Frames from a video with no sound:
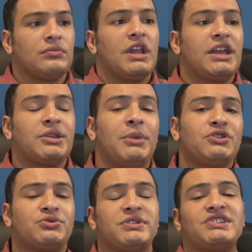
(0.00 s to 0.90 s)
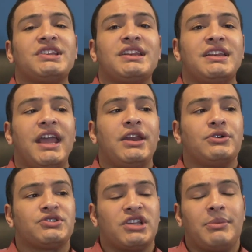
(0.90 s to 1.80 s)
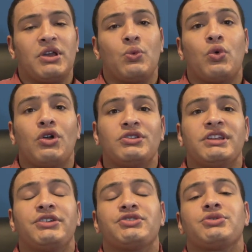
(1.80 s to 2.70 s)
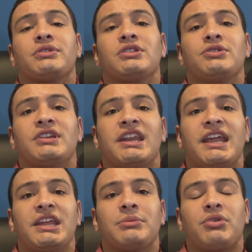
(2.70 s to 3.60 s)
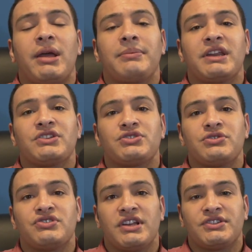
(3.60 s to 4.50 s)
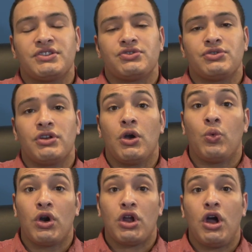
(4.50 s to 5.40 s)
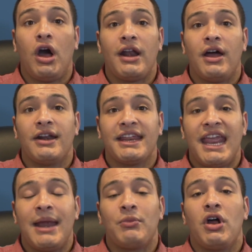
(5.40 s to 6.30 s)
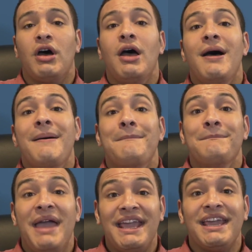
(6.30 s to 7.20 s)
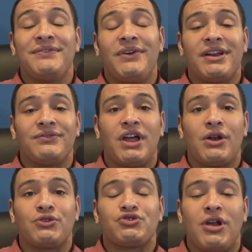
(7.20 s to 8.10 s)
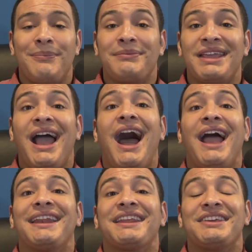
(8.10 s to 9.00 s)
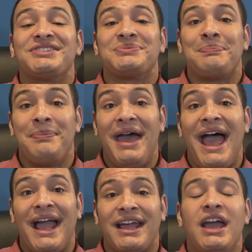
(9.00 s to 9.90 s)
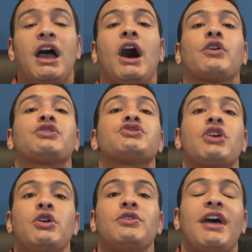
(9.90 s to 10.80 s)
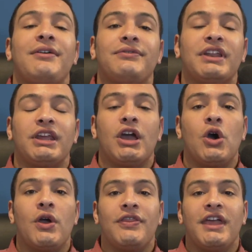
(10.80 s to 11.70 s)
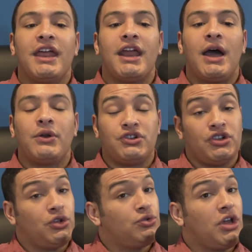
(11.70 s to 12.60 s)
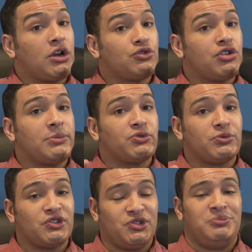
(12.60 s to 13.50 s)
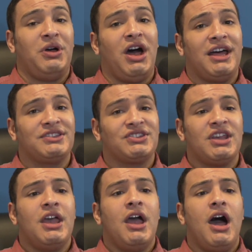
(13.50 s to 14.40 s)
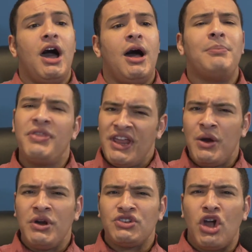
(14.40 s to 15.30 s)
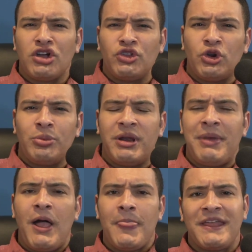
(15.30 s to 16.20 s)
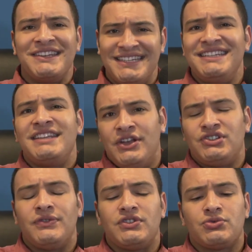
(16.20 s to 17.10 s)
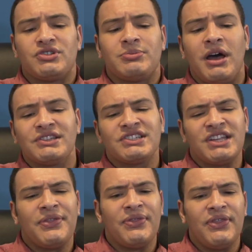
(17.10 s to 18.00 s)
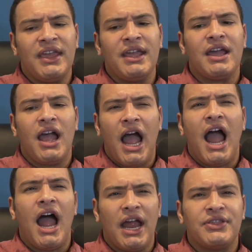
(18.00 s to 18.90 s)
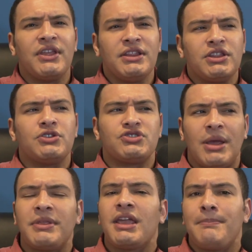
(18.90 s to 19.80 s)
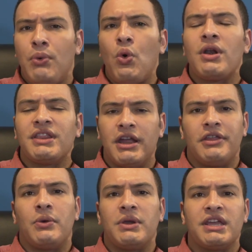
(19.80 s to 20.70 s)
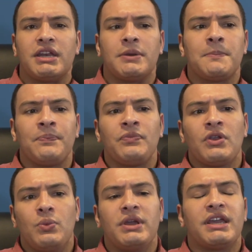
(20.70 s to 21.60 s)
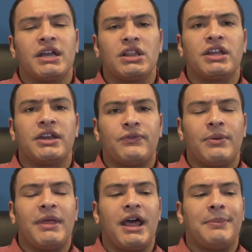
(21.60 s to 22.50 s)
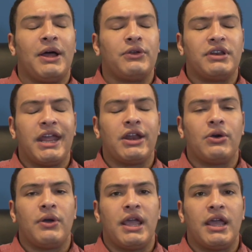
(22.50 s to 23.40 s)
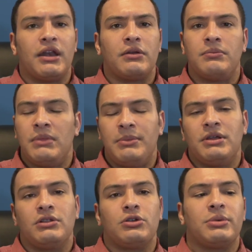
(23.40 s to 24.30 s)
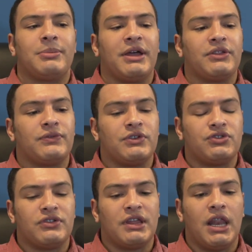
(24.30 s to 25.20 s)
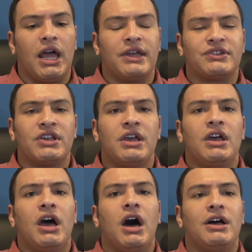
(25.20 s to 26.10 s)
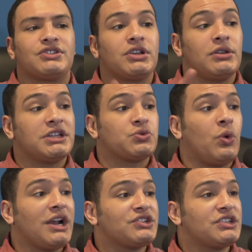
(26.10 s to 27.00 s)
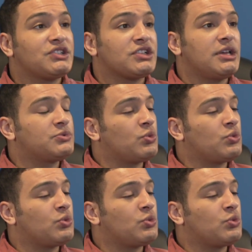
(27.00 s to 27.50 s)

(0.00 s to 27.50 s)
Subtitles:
At the most recent NATO summit, world leaders, to include Canadian Prime Minister Justin Trudeau, were caught on camera making fun of Donald Trump behind his back. I want to show you that video, and then I want to show you Donald Trump's response. But then I want to talk a little bit about the details of his response, because I think that there's something important there that we can glean from that about NATO and maybe a little bit about the future of the alliance. So let's watch these clips.